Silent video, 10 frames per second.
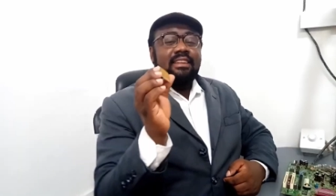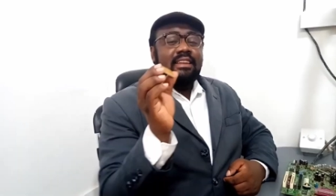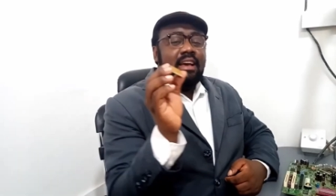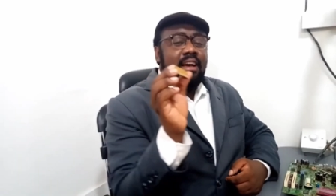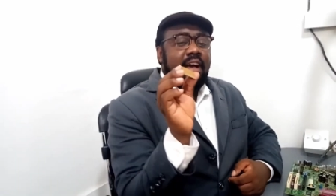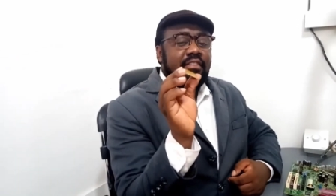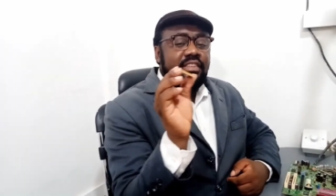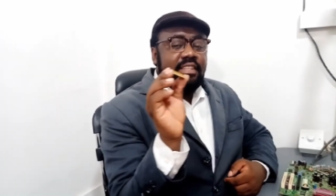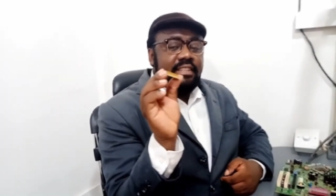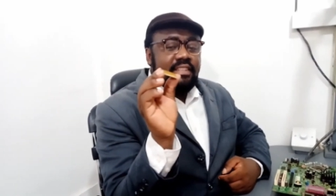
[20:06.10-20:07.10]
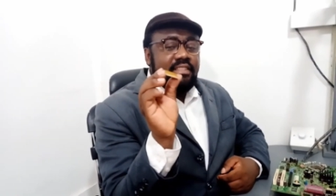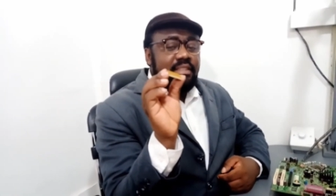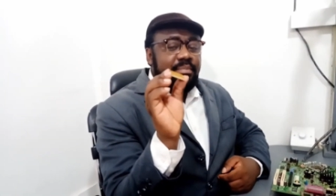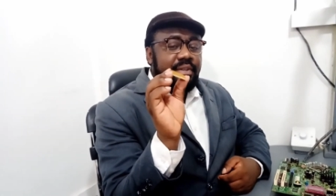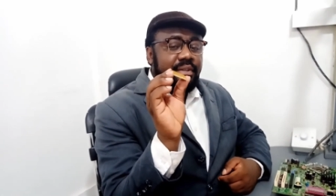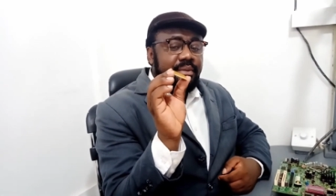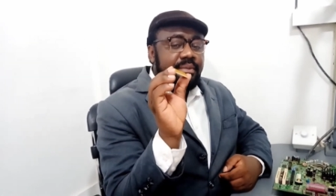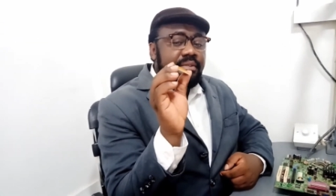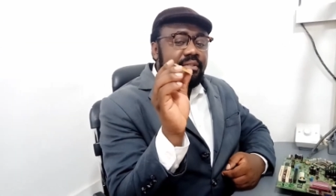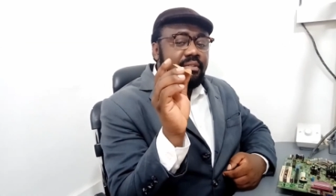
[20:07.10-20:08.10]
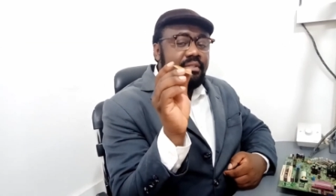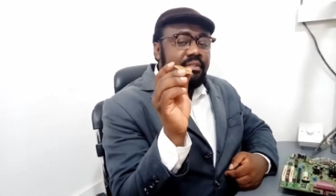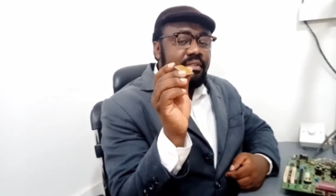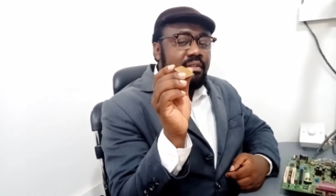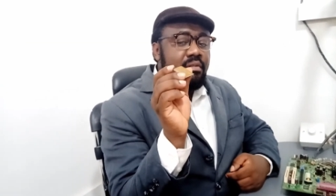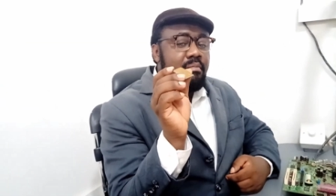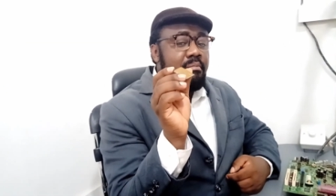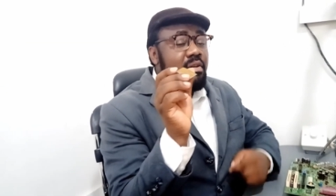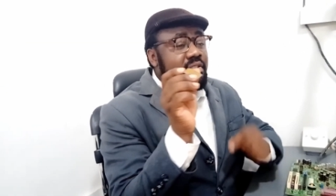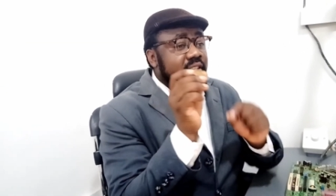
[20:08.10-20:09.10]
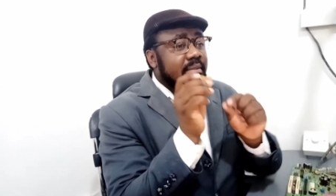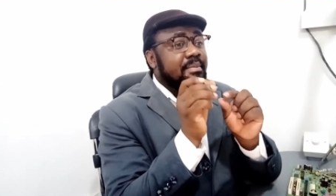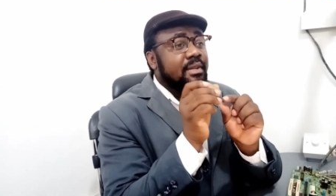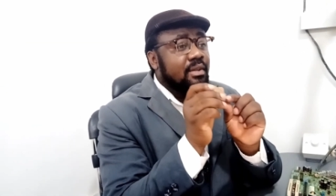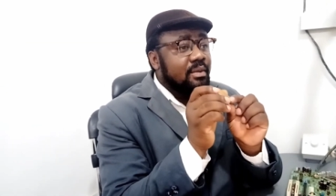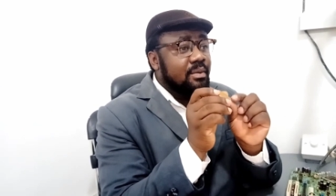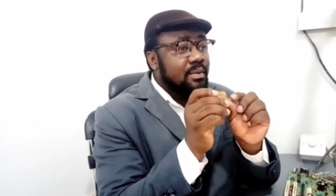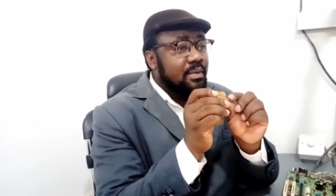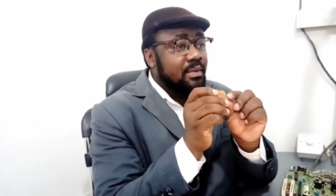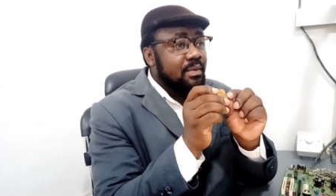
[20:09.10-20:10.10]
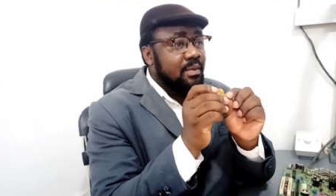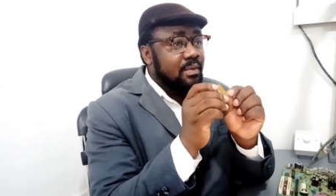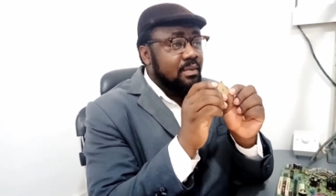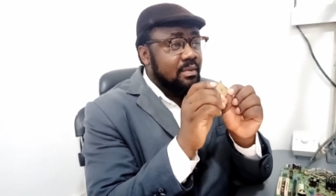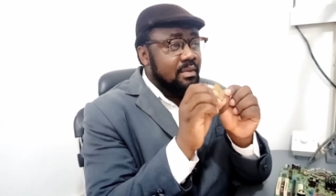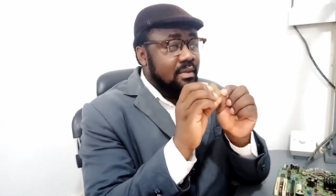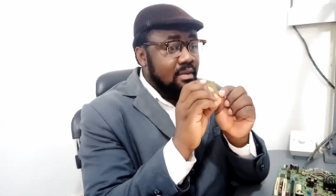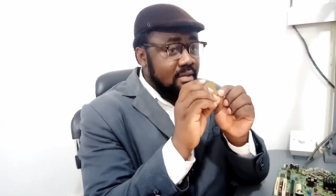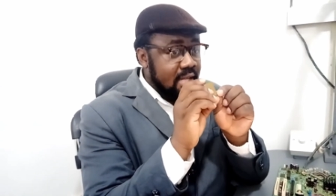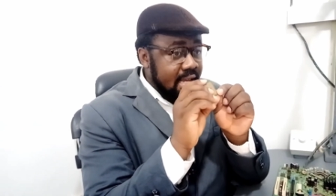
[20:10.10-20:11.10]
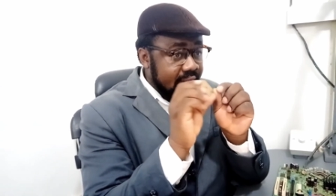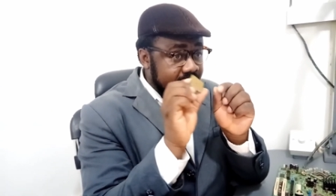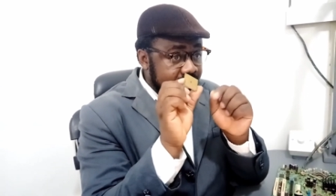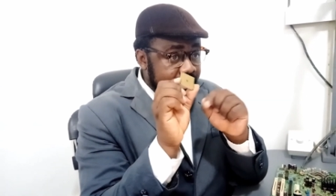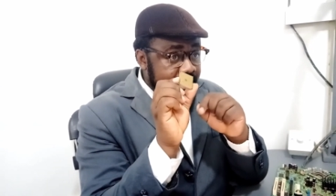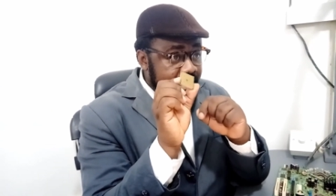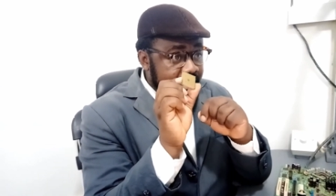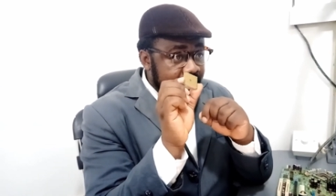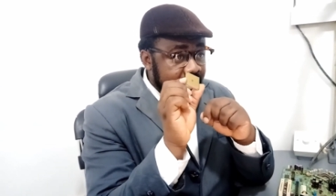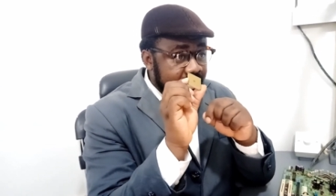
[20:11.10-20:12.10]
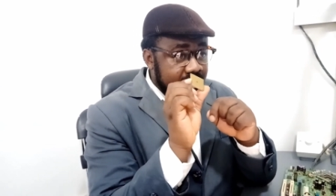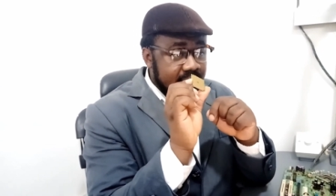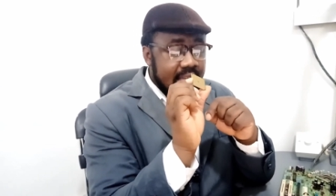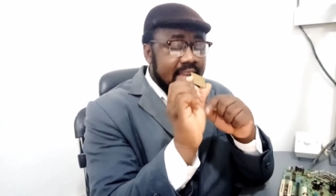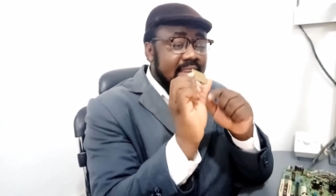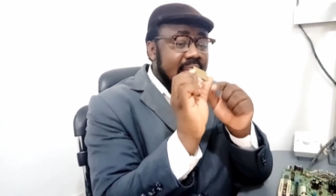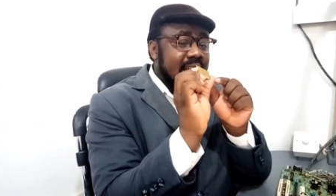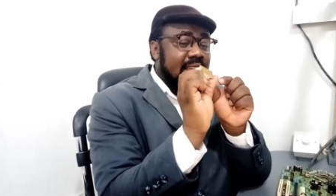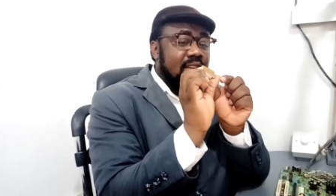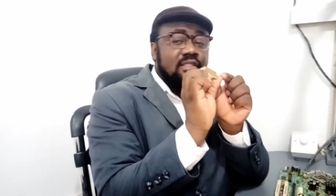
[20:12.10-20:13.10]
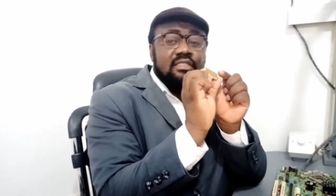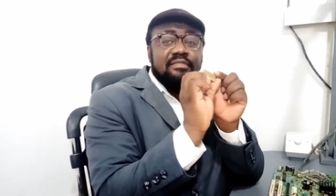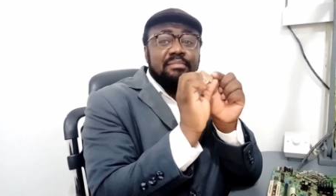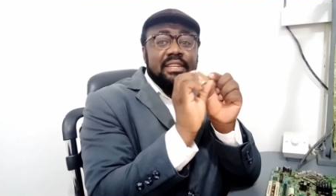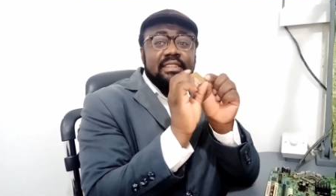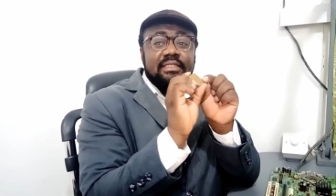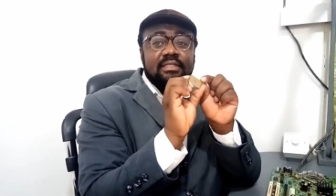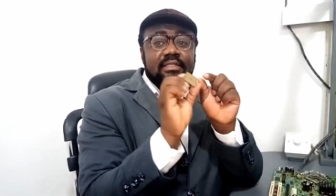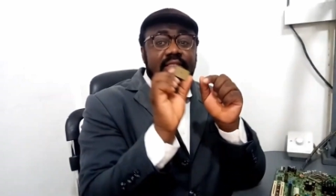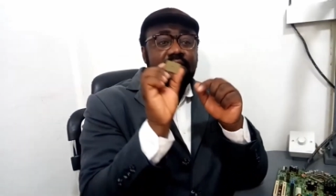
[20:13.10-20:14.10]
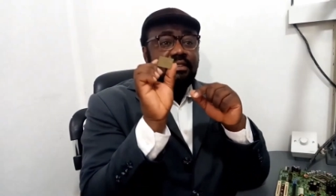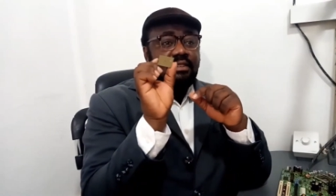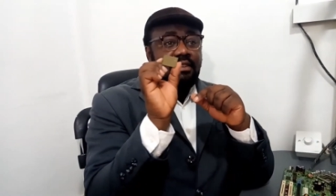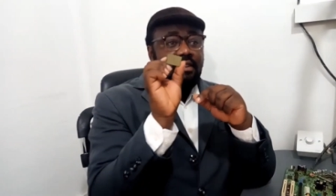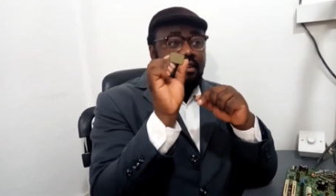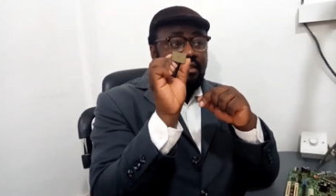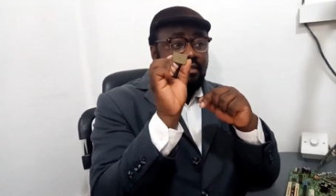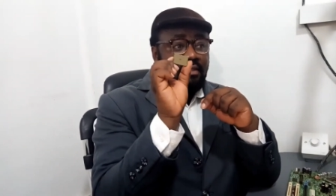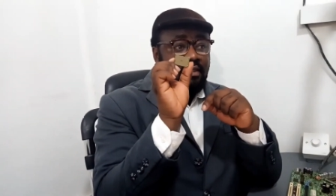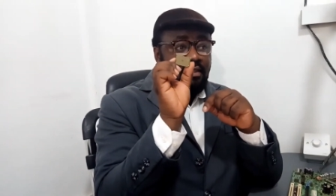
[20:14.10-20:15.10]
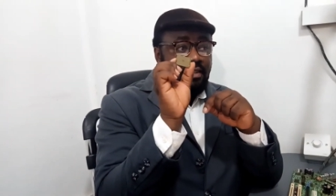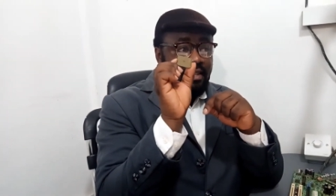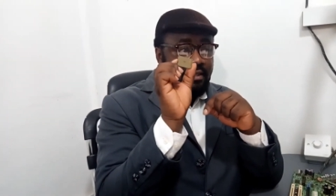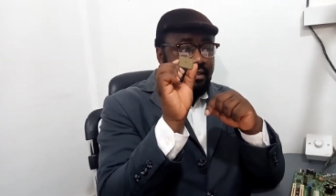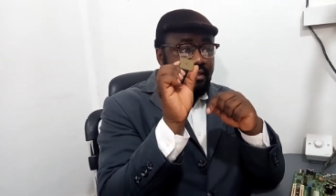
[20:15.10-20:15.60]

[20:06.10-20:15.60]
Now, have you seen this CPU? Most CPU looks like this, and there are lots of pins on it.